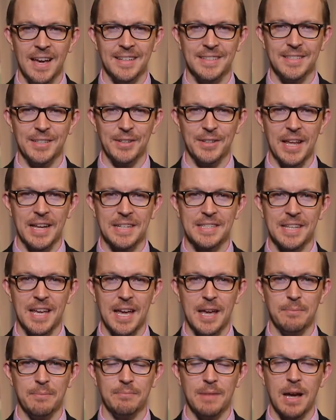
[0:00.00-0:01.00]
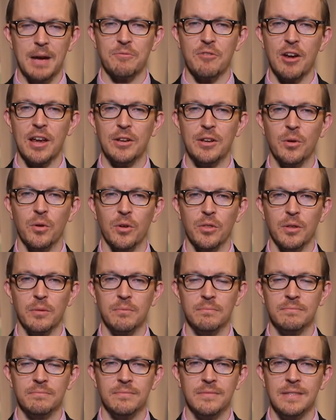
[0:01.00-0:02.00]
Until next time, I'm Rand
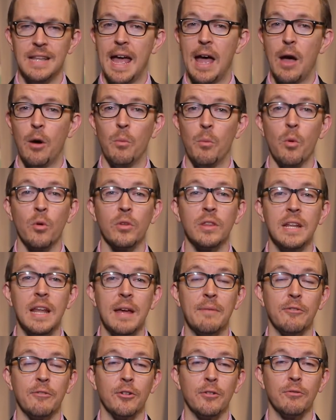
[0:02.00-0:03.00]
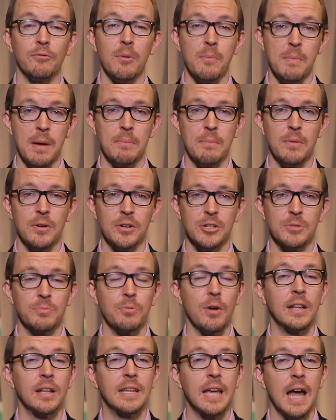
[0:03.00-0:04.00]
Northam. Now more than ever, remember,
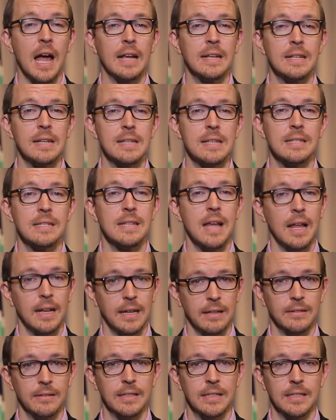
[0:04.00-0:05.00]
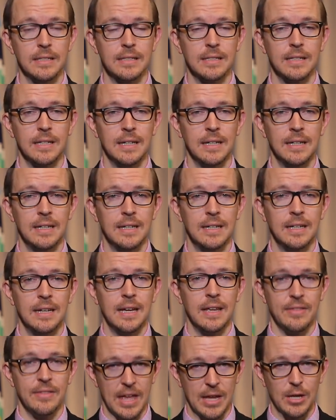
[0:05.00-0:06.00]
spread kindness, not illness,
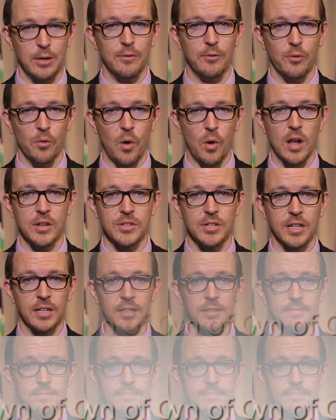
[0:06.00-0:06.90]
and thank you for watching.